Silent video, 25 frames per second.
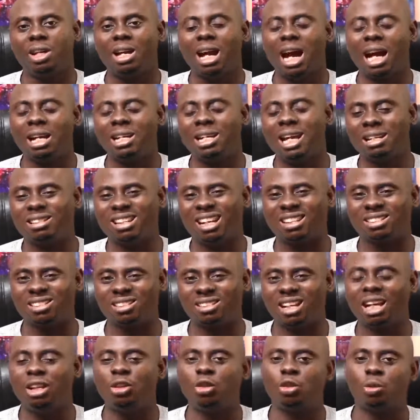and he has
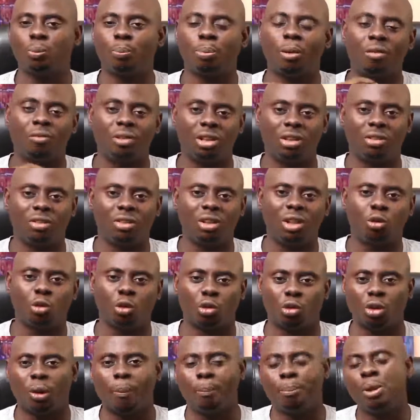assigned poverty to
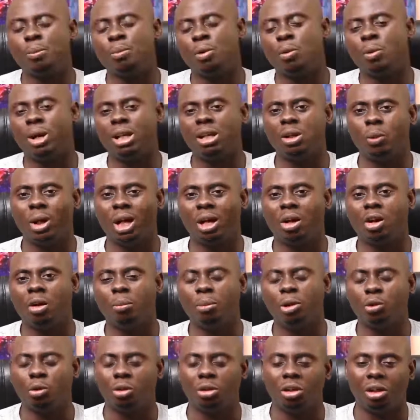some people when they were
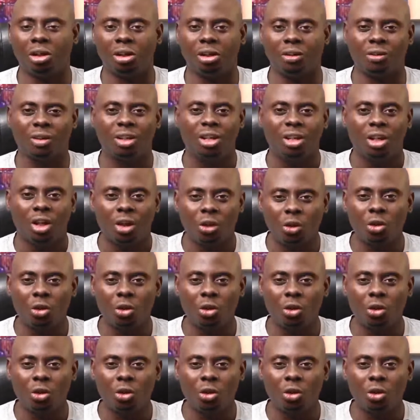coming to the earth.